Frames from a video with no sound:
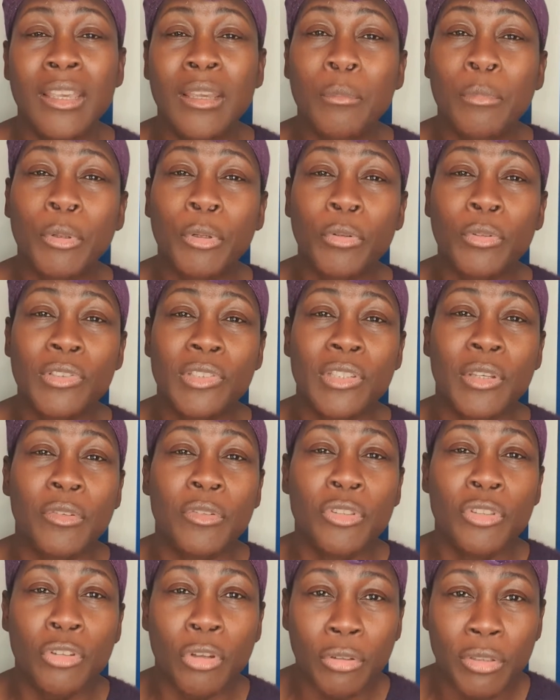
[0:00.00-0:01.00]
but also
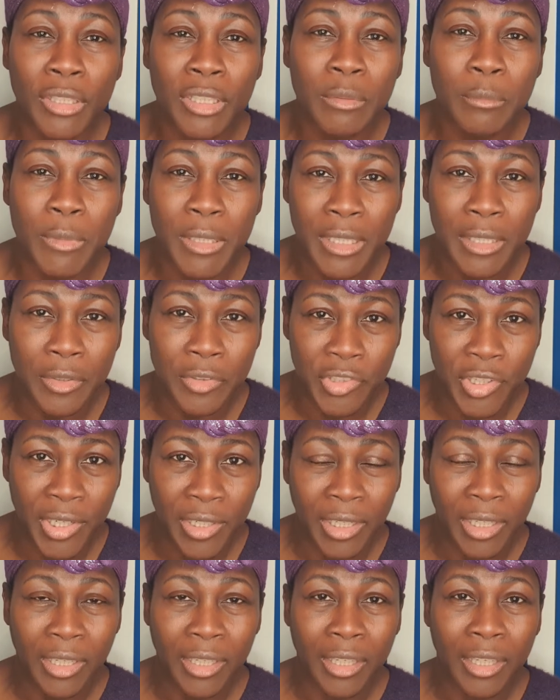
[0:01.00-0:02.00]

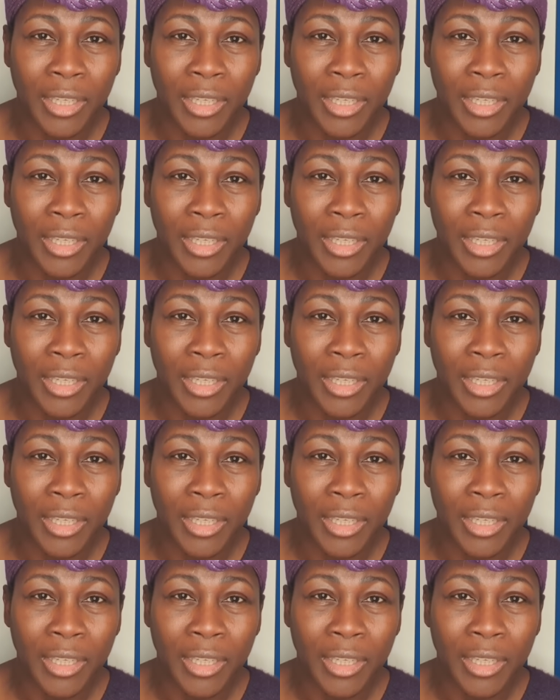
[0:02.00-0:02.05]
non-comedogenic.